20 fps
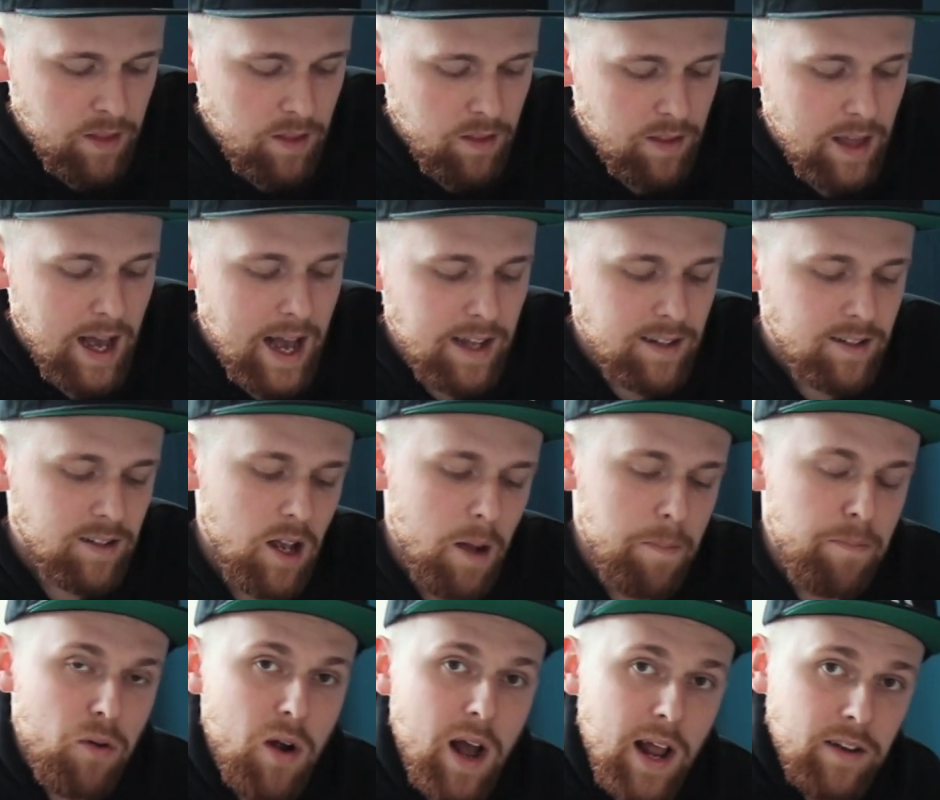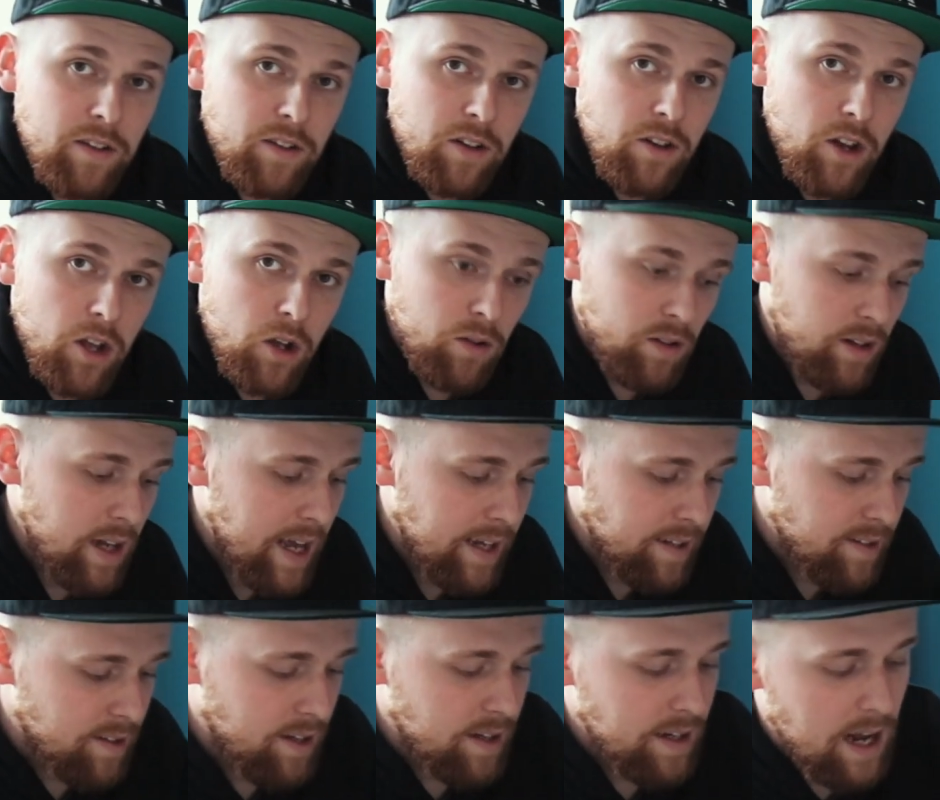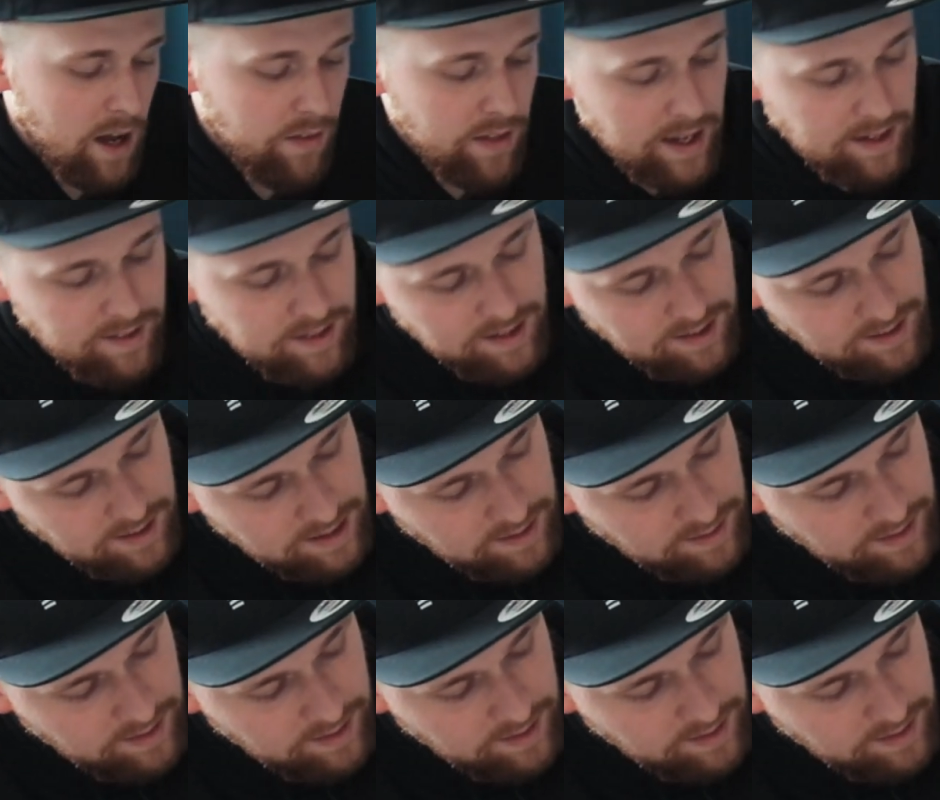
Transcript: That's a brand new disc. Now the existing